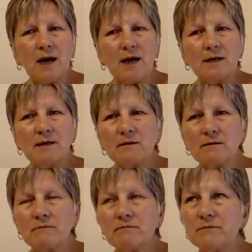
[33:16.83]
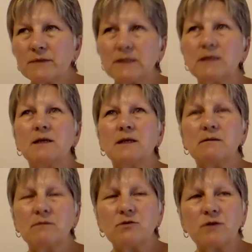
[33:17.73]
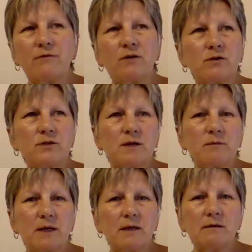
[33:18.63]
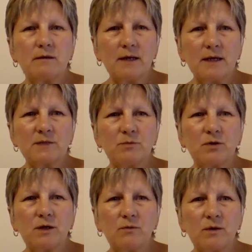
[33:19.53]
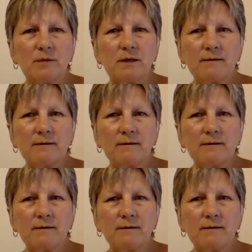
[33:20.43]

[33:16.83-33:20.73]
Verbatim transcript: I see that traffickers are men exploiting women.